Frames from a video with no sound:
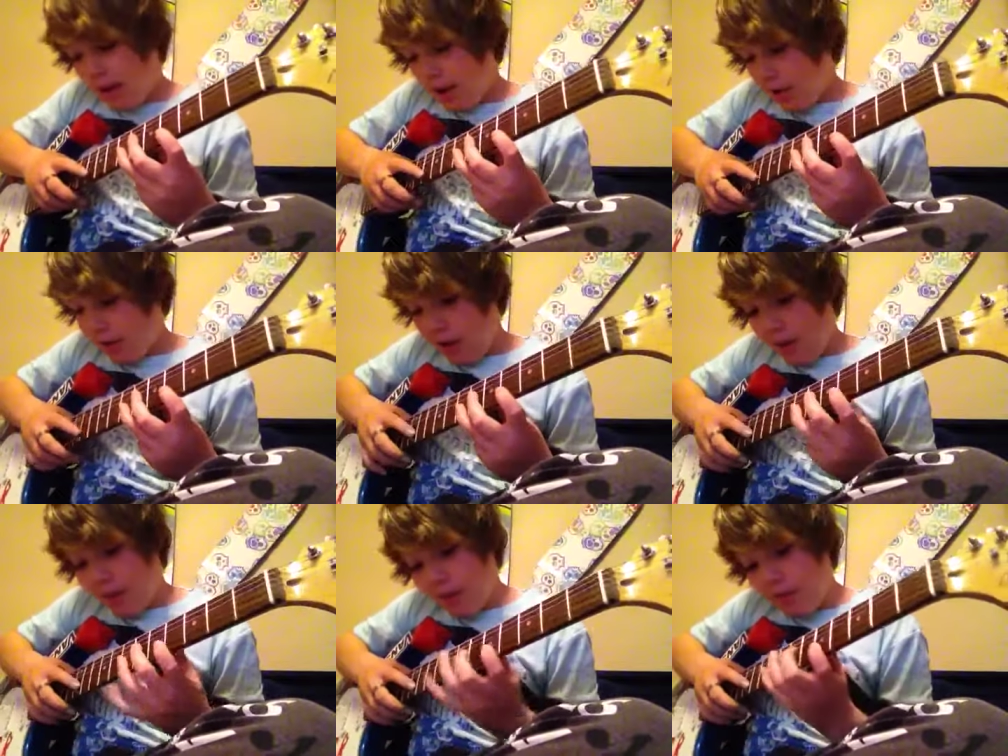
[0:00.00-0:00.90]
And
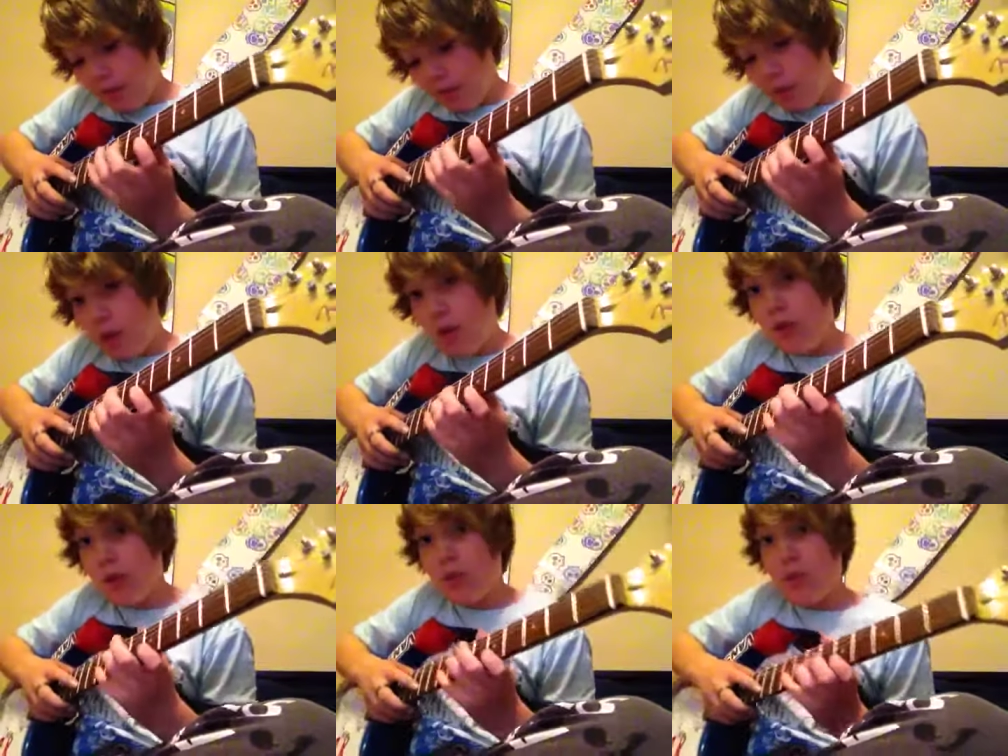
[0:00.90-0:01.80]
then you have
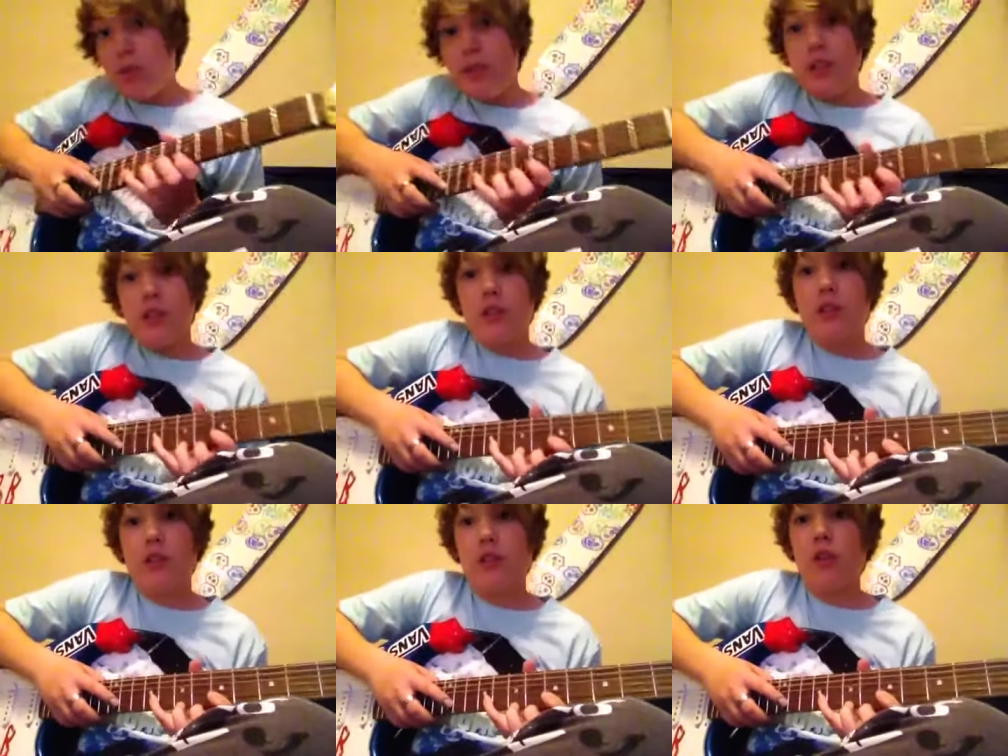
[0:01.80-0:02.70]
to use your pinky here
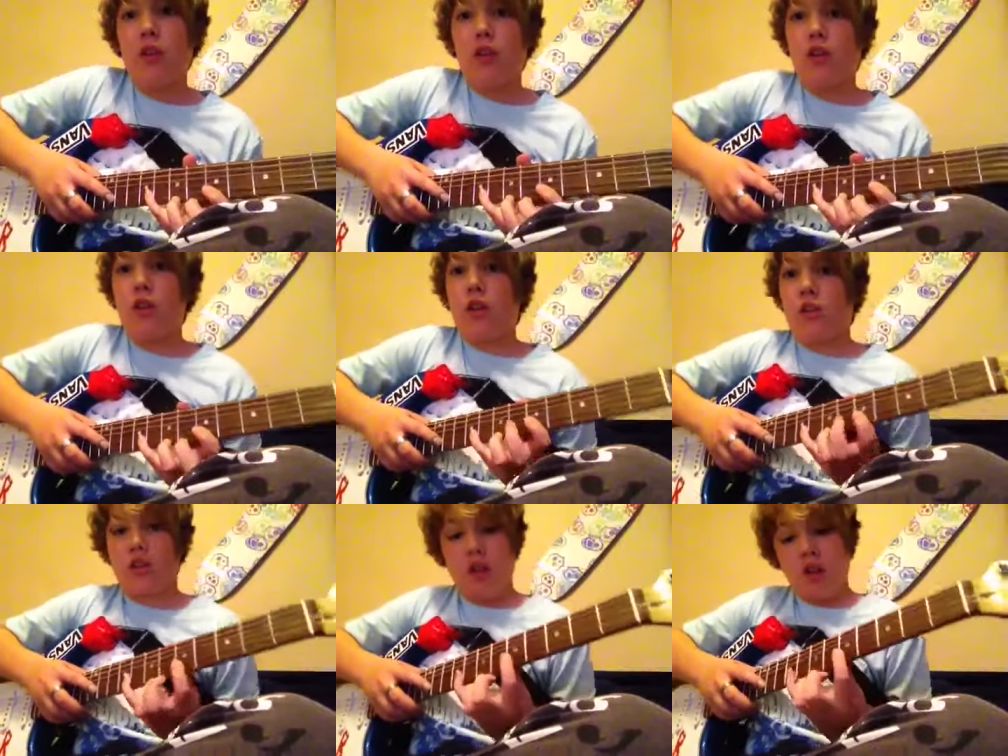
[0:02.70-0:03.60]
because it's a long
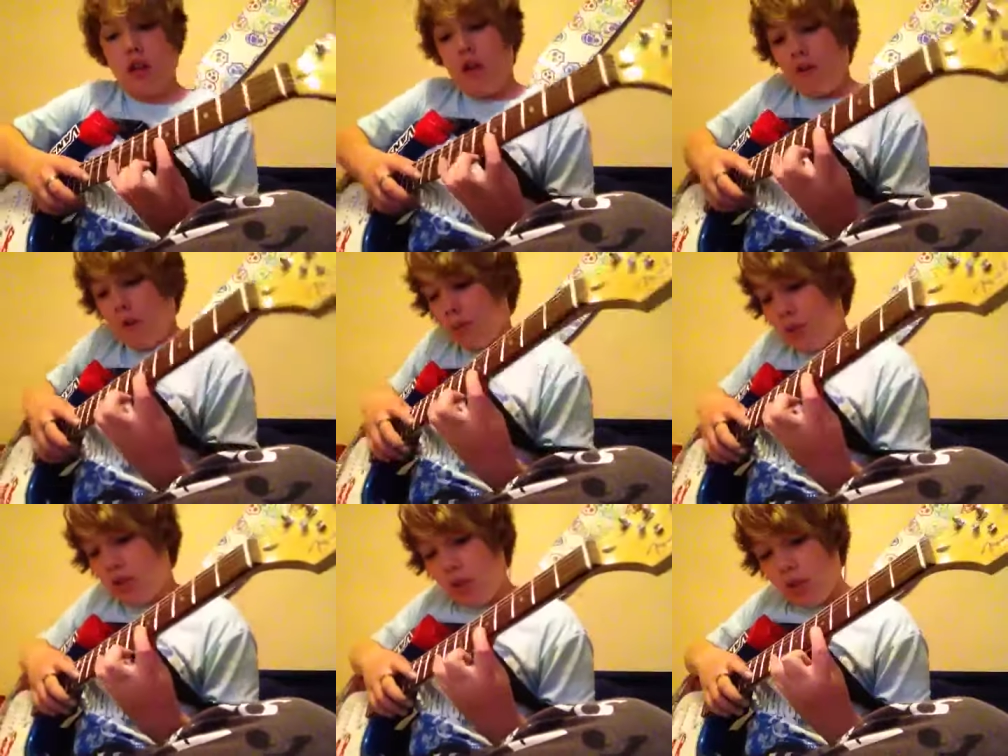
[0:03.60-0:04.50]
stretch from
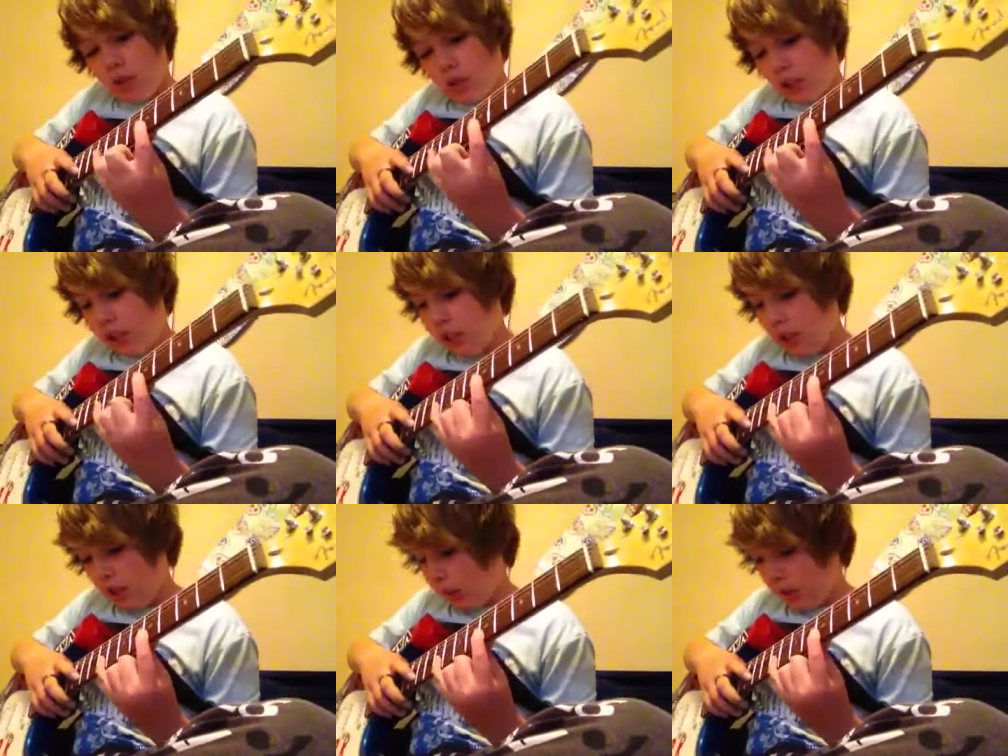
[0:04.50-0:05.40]
6th,
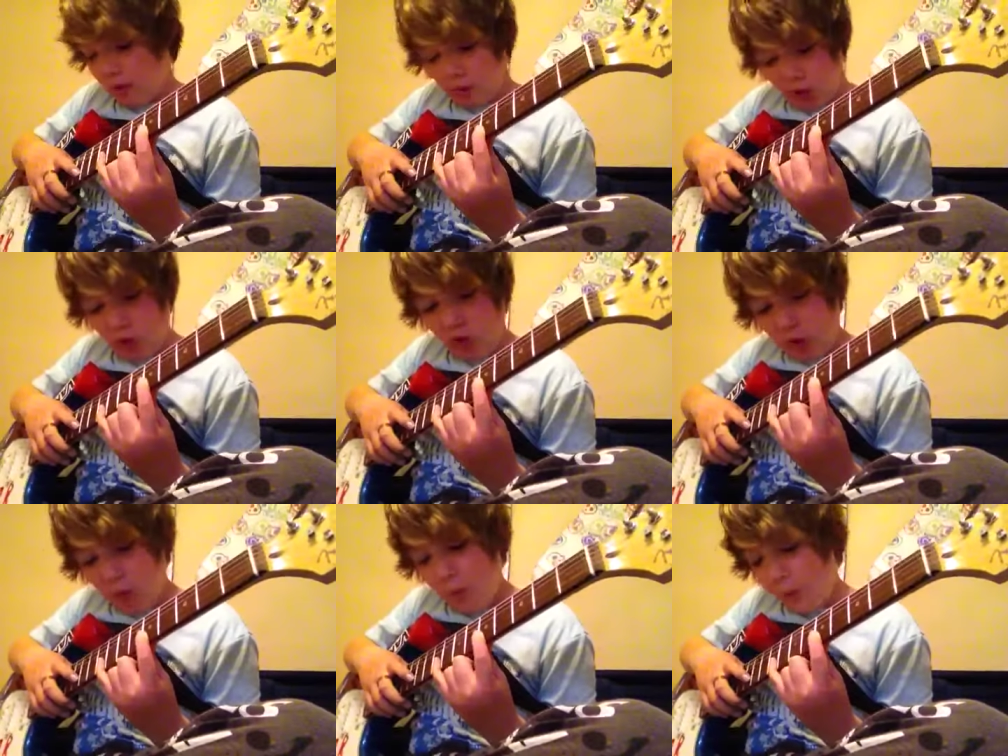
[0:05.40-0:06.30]
I mean 5th
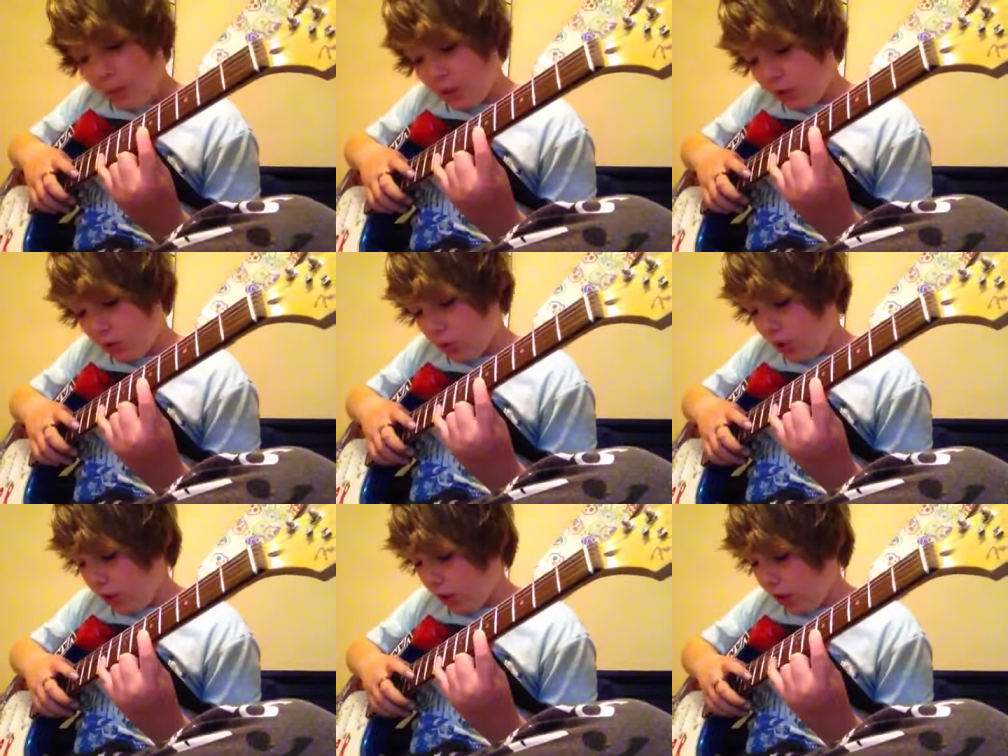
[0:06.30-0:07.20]
fret to
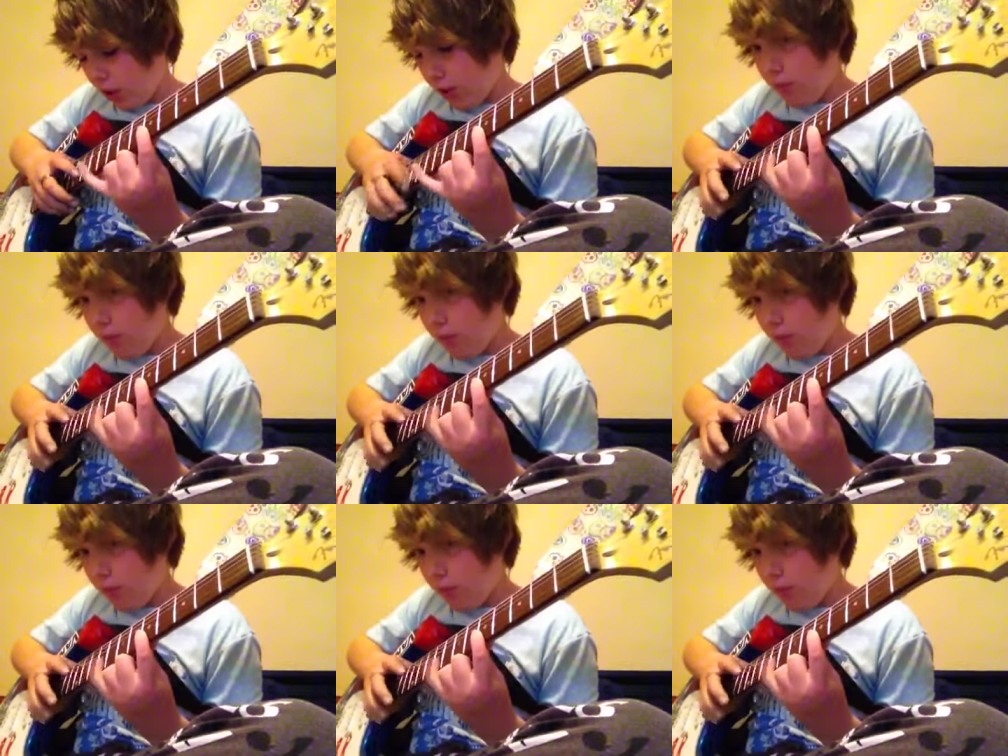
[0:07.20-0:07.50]
9th fret,